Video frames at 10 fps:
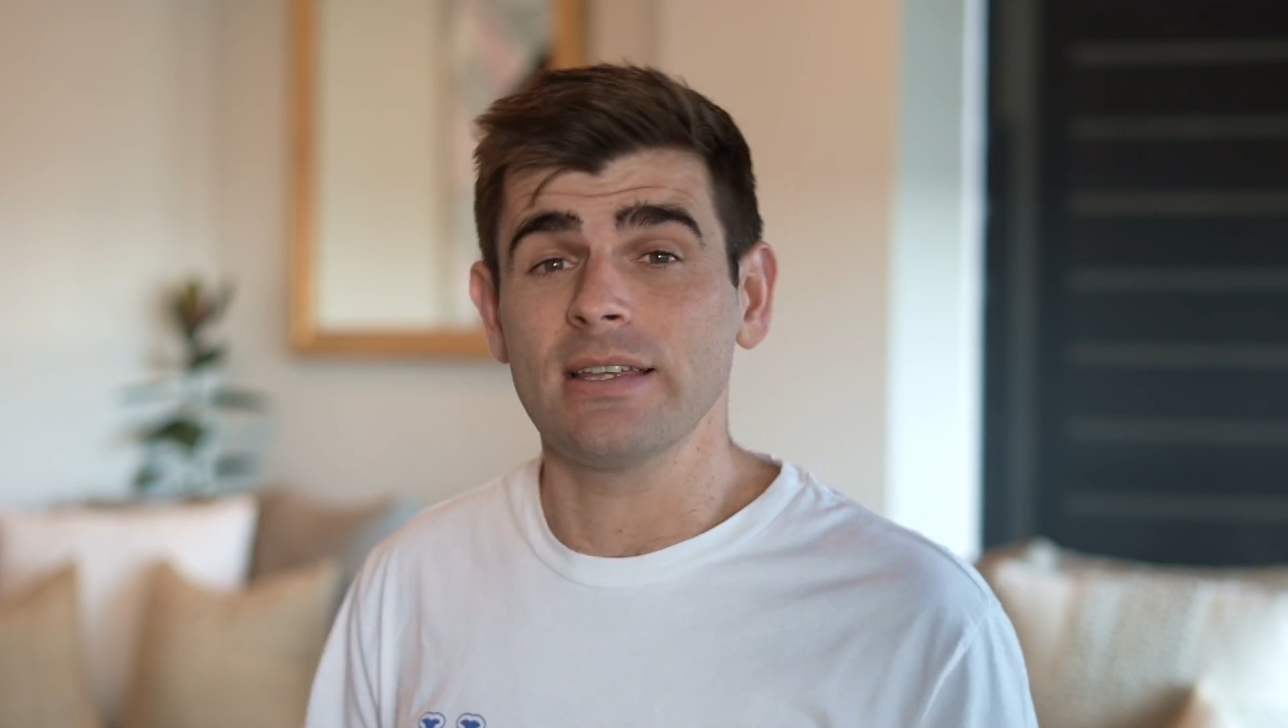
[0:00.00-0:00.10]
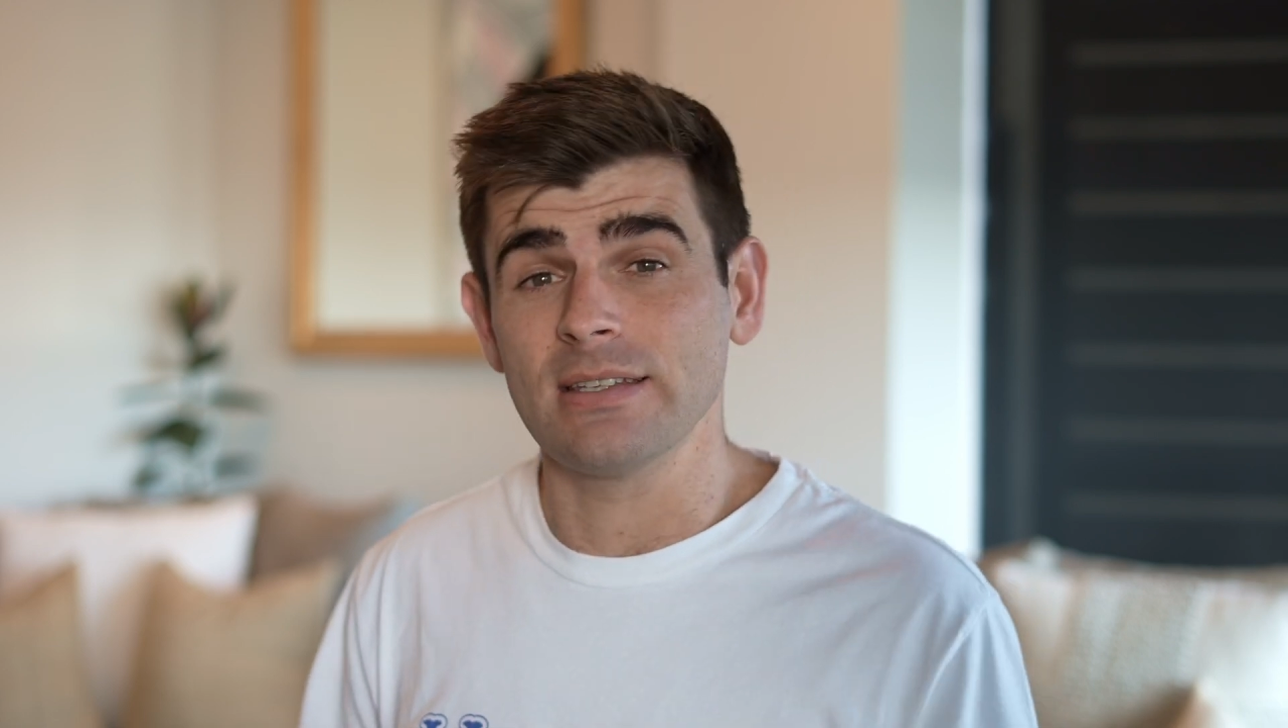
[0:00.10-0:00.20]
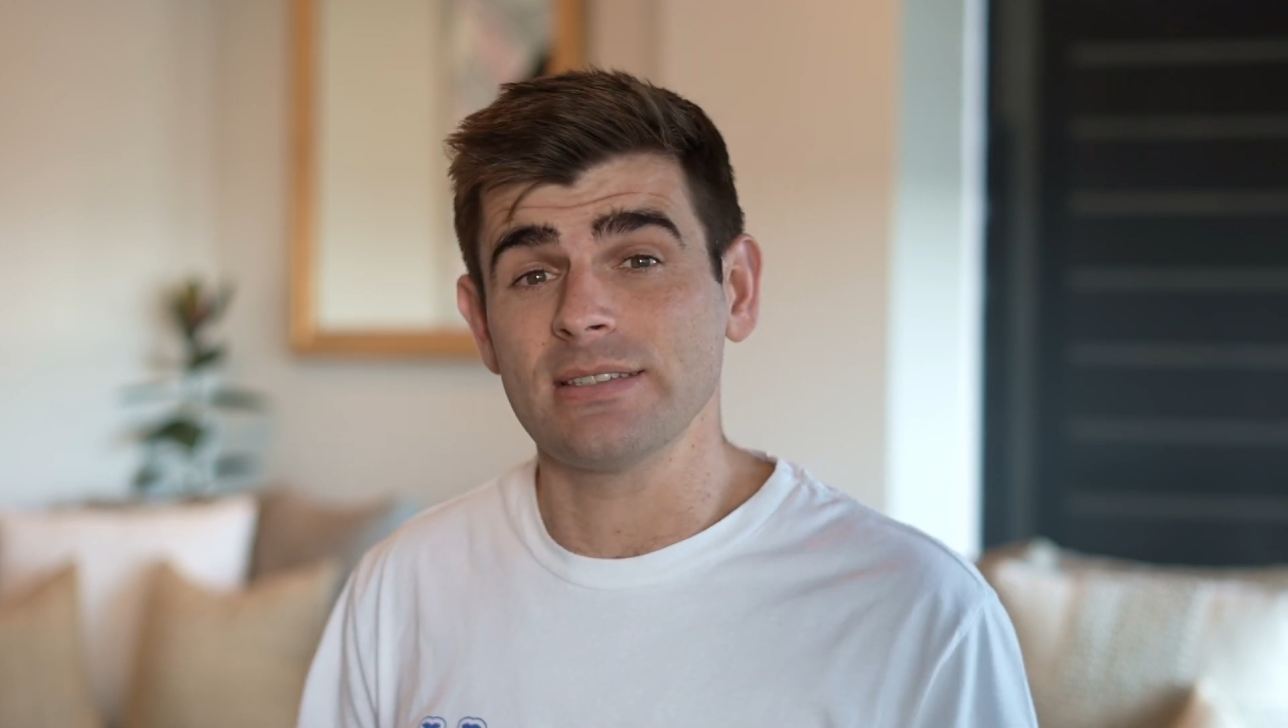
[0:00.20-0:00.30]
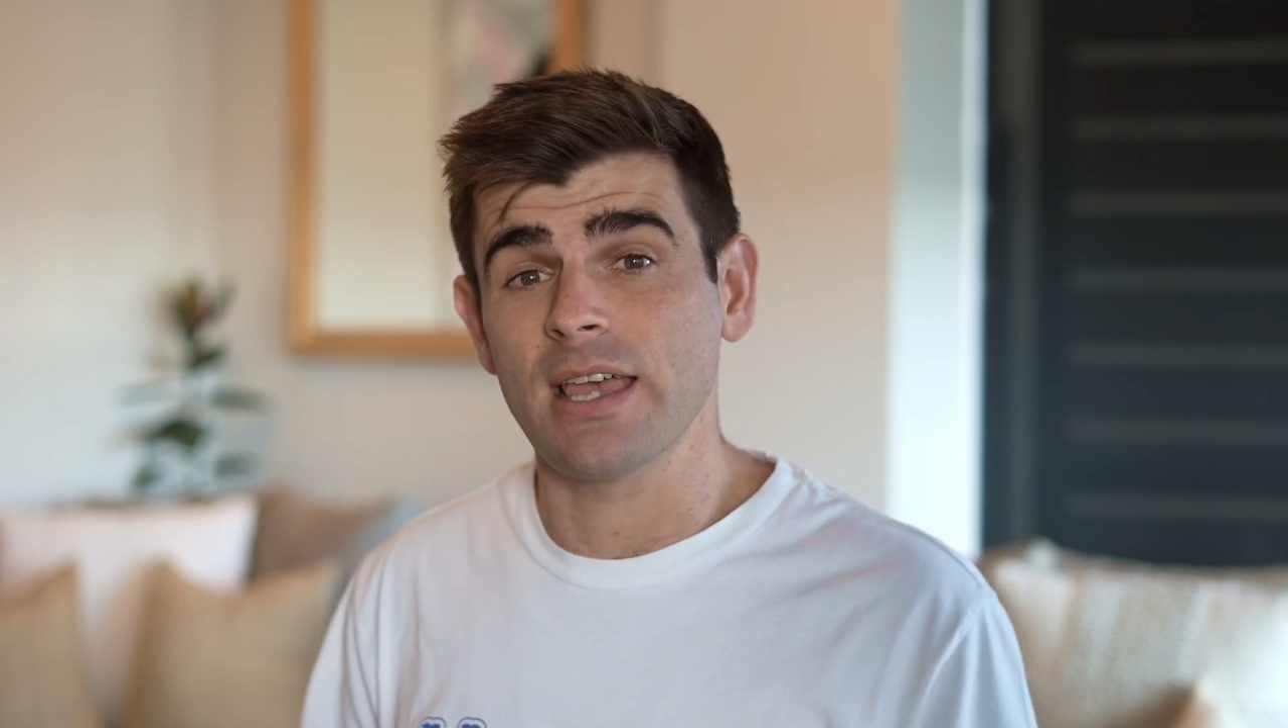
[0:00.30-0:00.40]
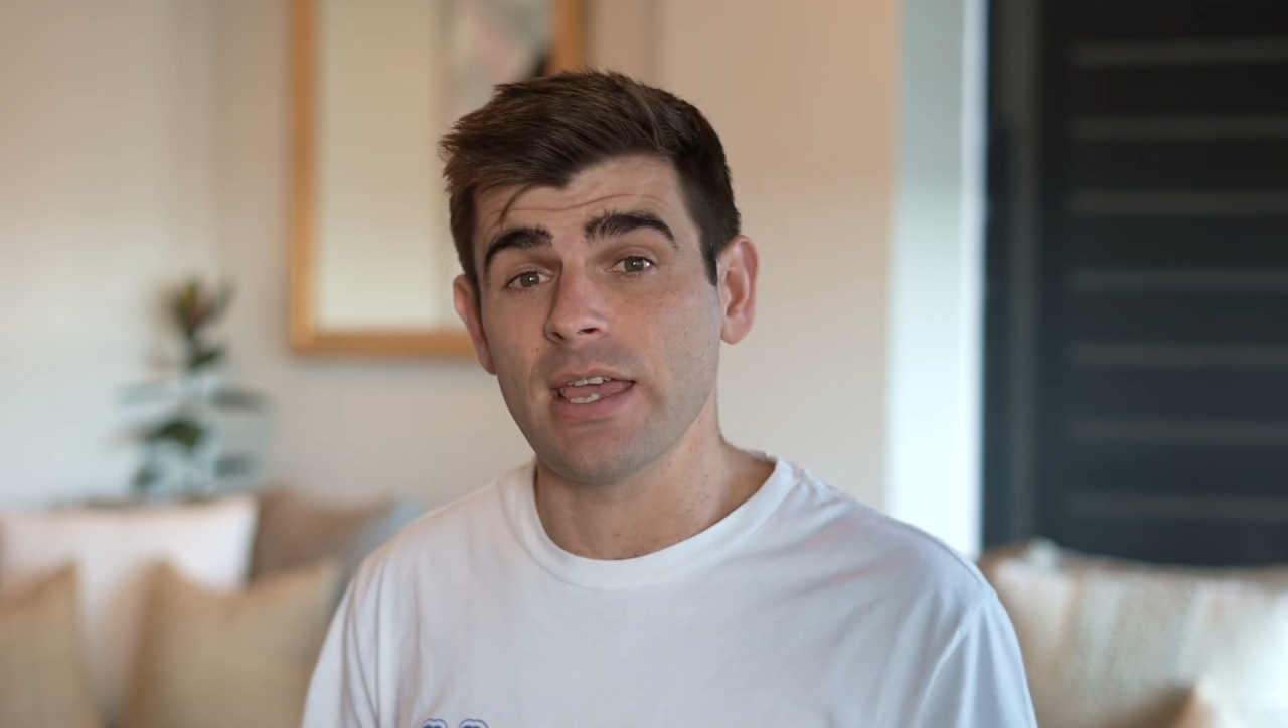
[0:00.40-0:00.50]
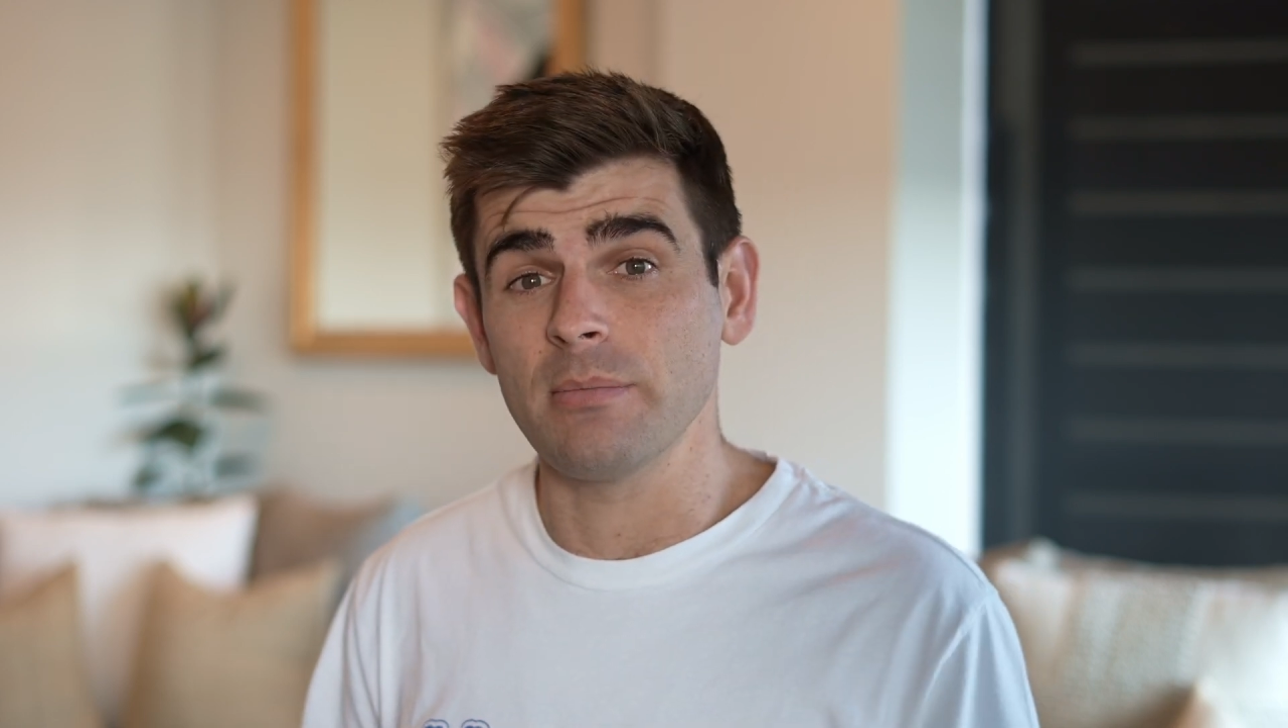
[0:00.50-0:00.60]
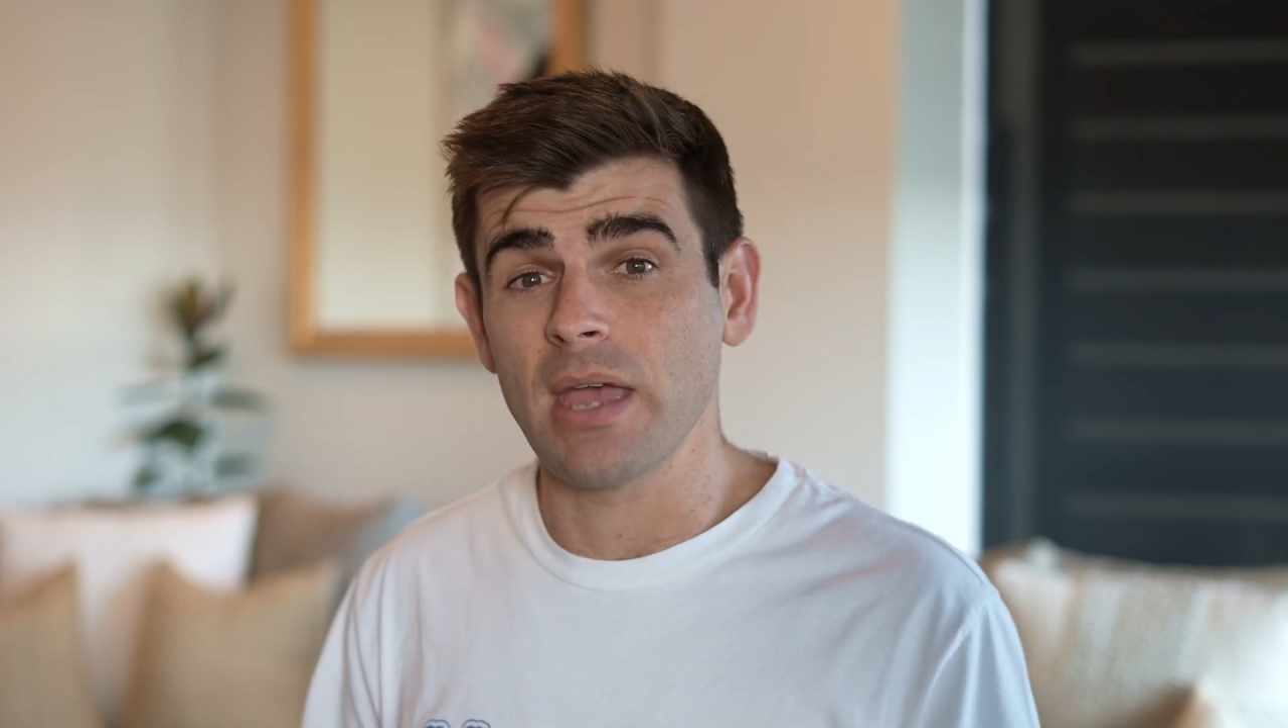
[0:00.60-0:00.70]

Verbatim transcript: the same